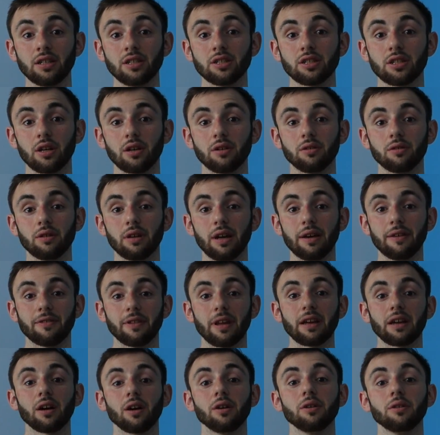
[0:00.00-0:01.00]
So if
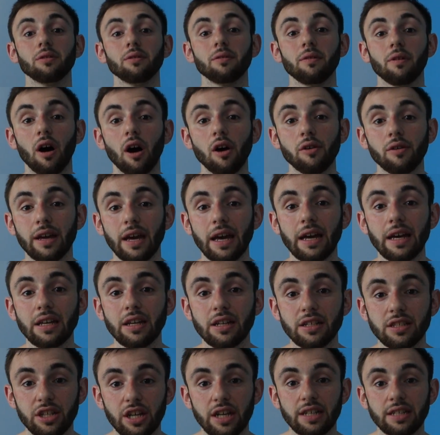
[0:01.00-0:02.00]
they go, okay,
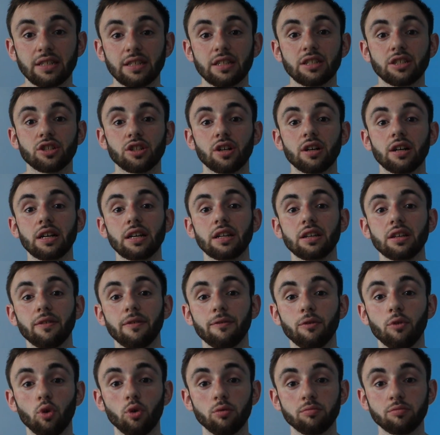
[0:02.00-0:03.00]
your chest is shite,
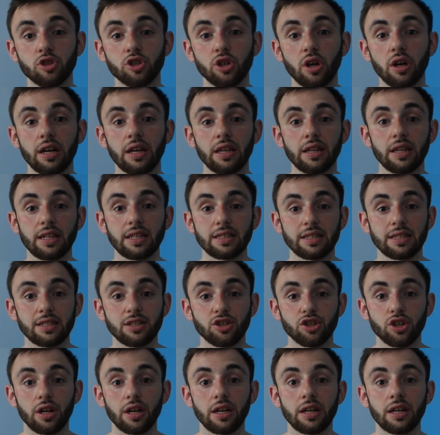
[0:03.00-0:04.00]
your form's shite, this
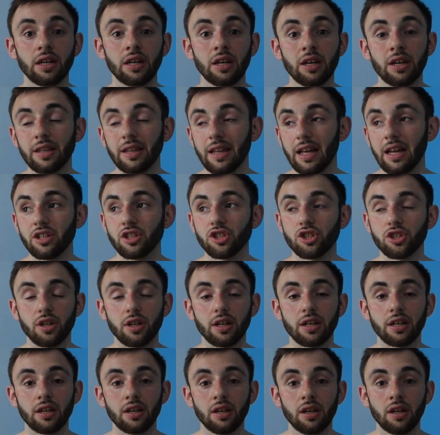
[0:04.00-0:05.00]
is shite, that's
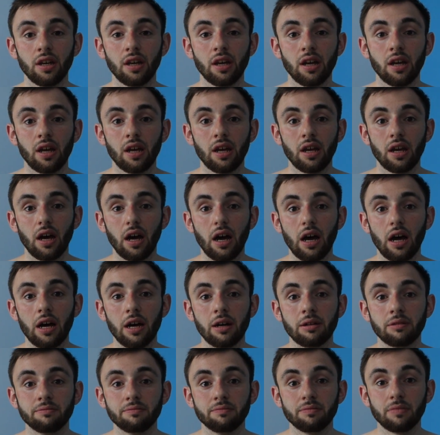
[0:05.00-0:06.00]
shite,
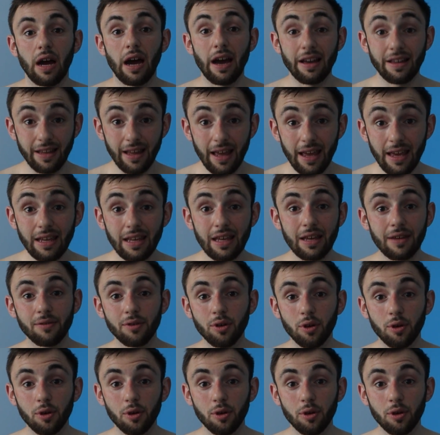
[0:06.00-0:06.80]
and they give